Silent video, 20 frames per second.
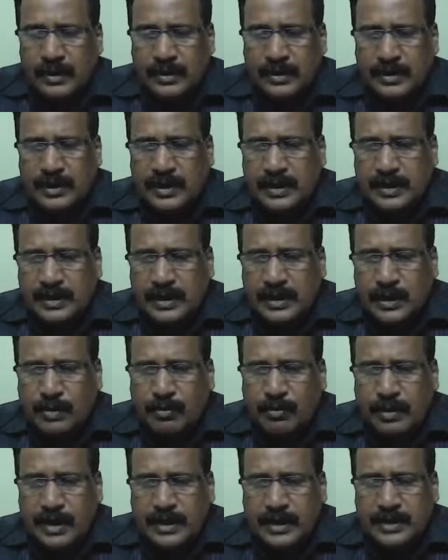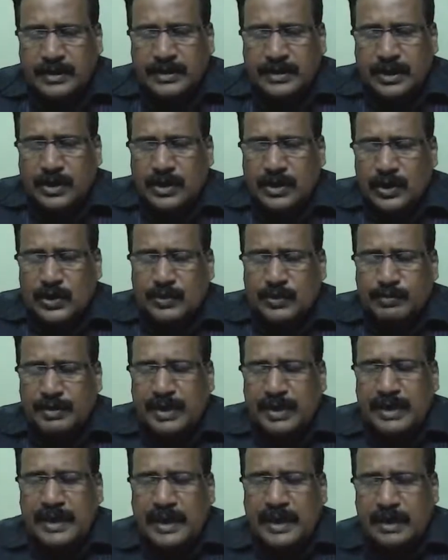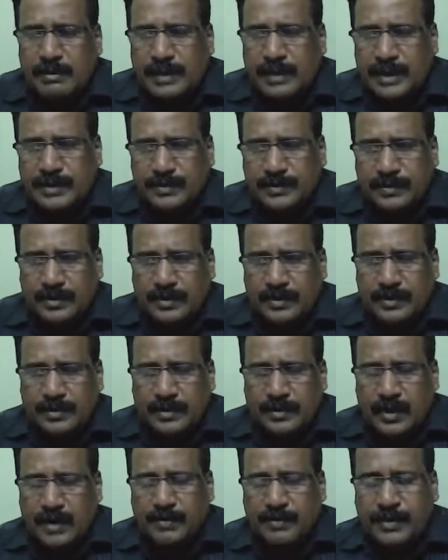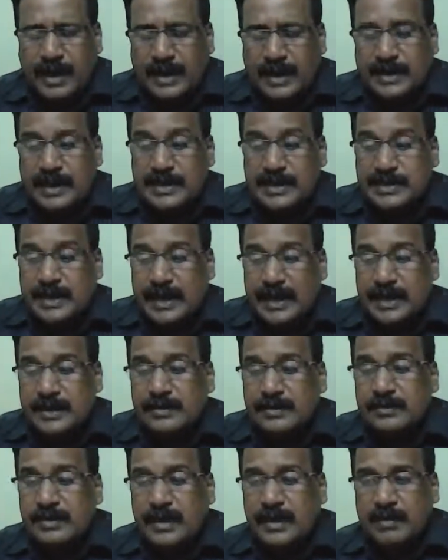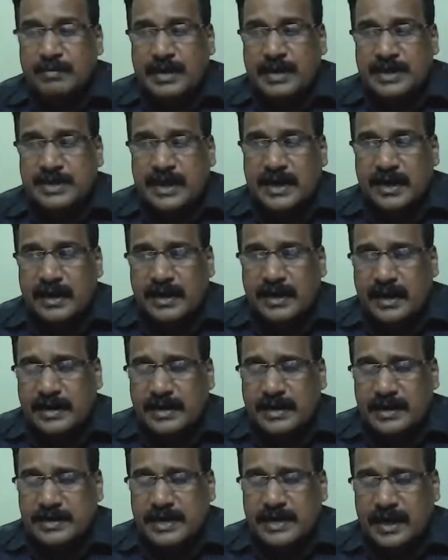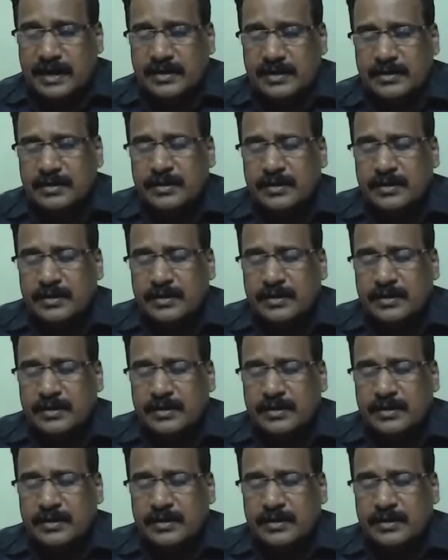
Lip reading: Then equate the corresponding element of right hand side, left hand side and right hand side.